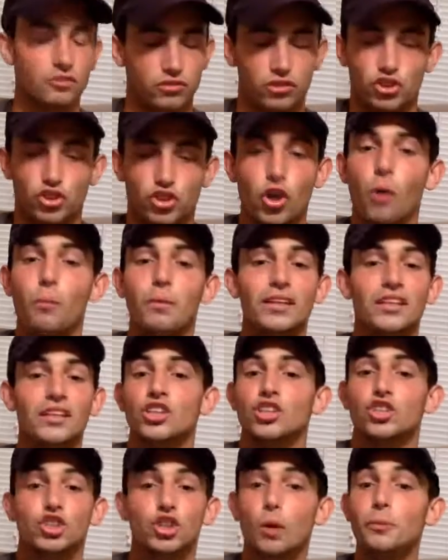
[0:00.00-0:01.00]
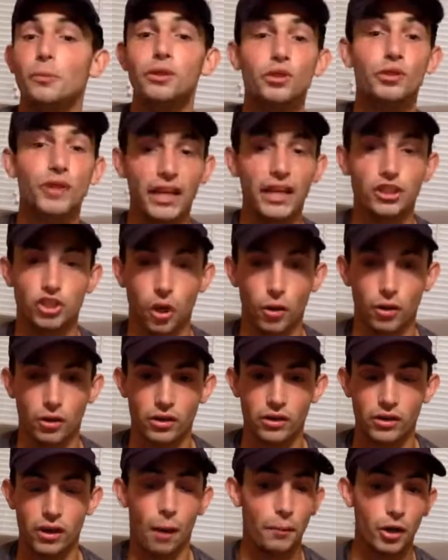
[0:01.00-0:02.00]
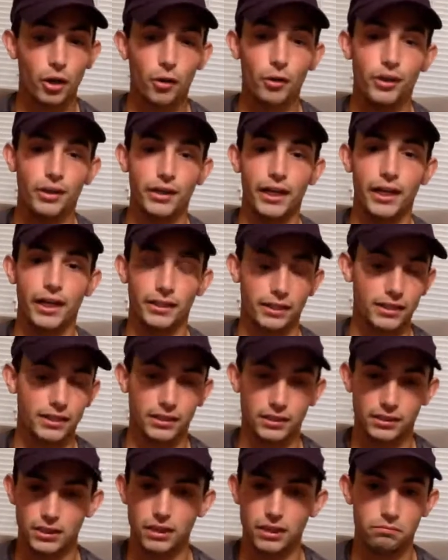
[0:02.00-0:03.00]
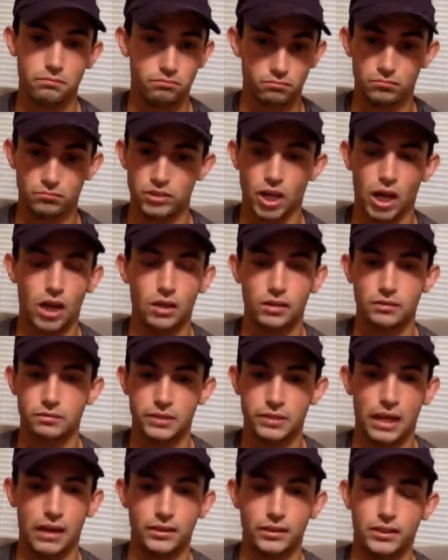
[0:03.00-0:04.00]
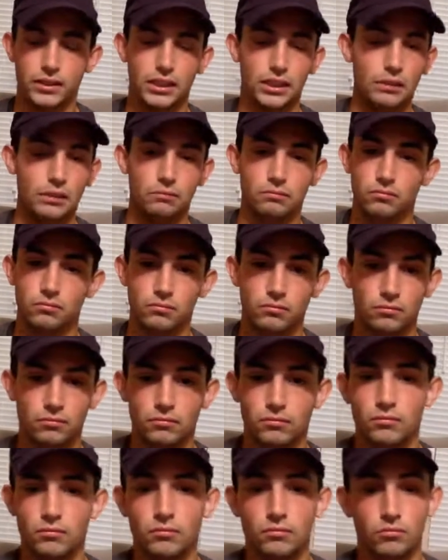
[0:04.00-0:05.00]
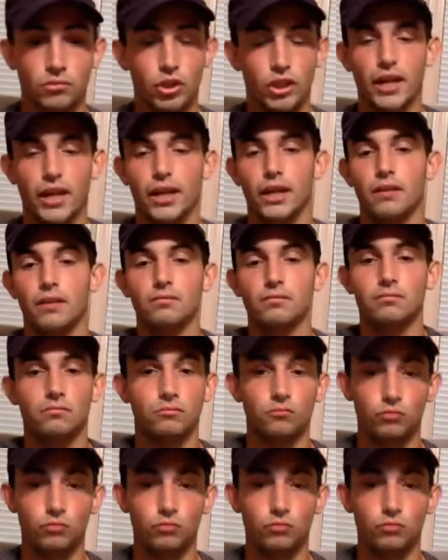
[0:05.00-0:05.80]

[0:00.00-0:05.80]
Show me you can't choke. I'm gonna go with Atlanta. I think it's a deep, young, solid team, good hitting.